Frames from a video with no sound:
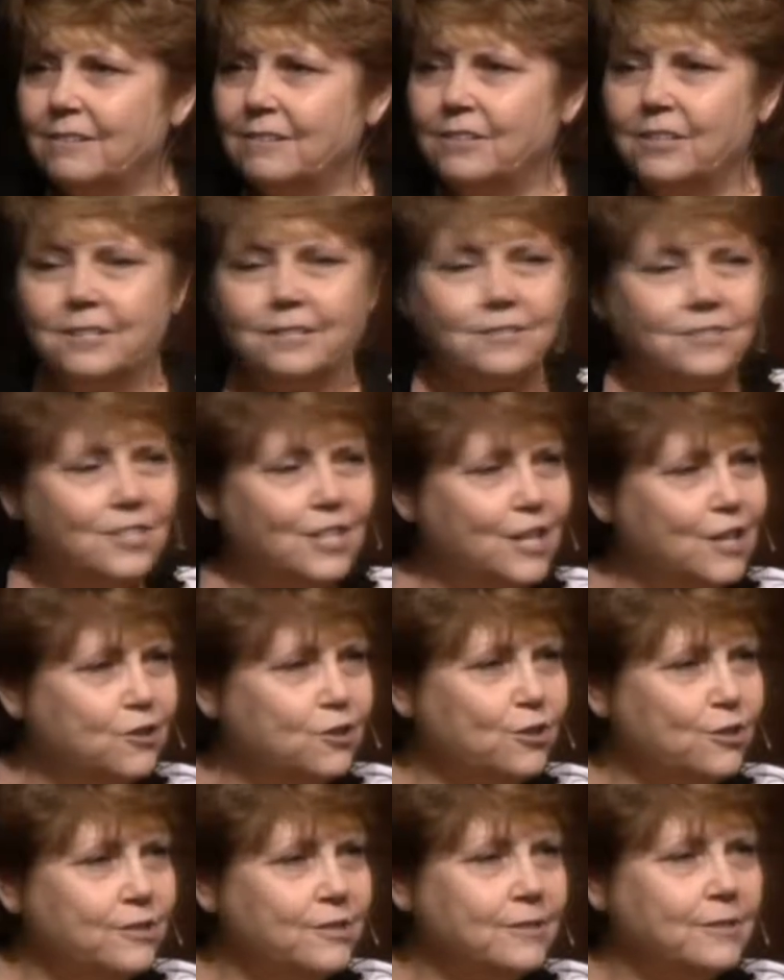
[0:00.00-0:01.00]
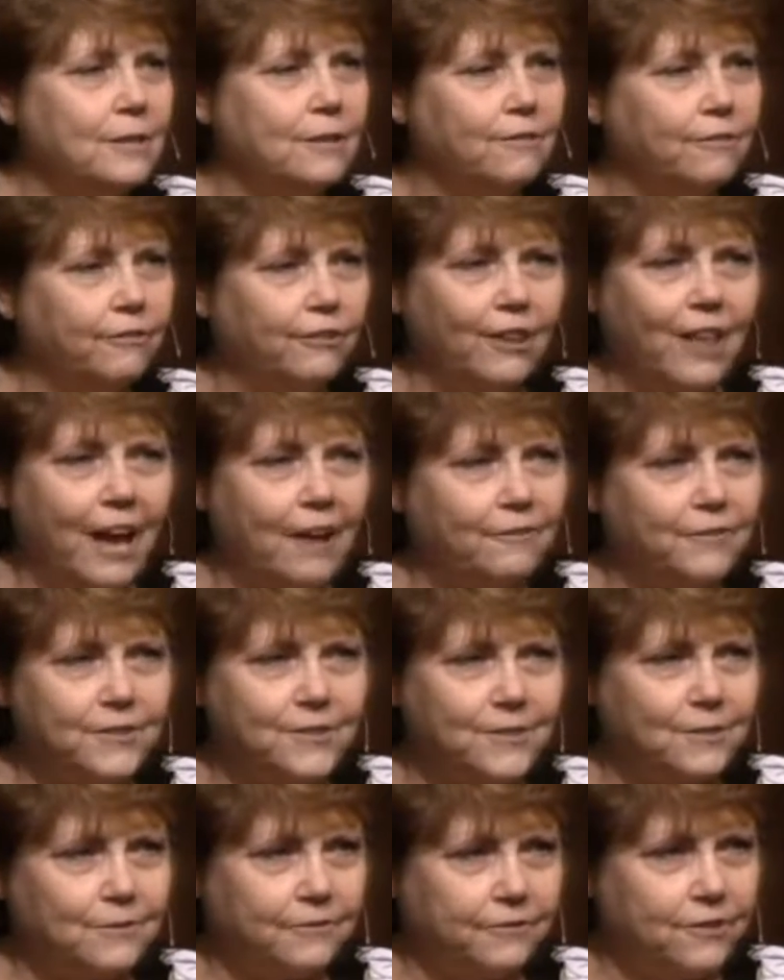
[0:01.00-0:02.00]
the teachers and the
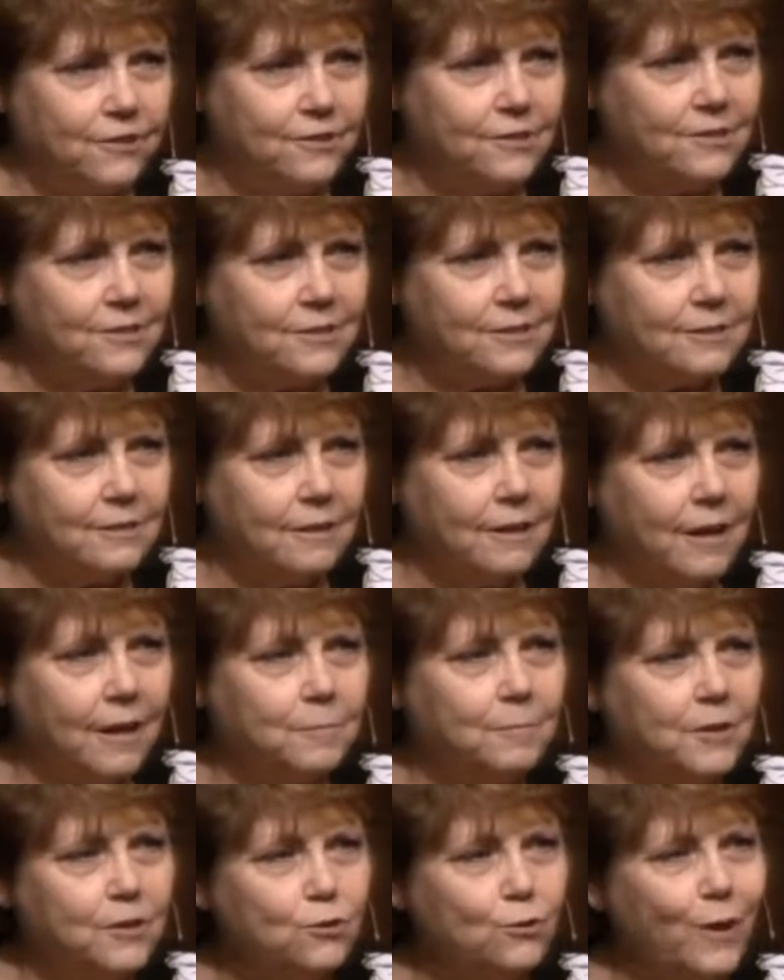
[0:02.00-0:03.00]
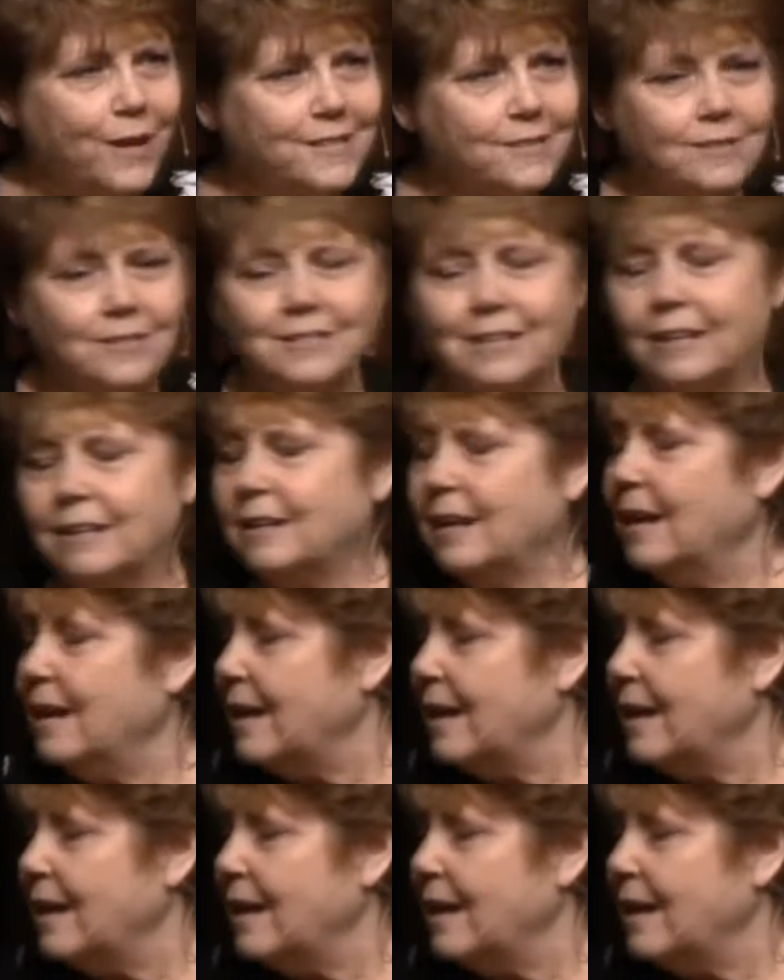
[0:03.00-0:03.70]
philosophers addressed it.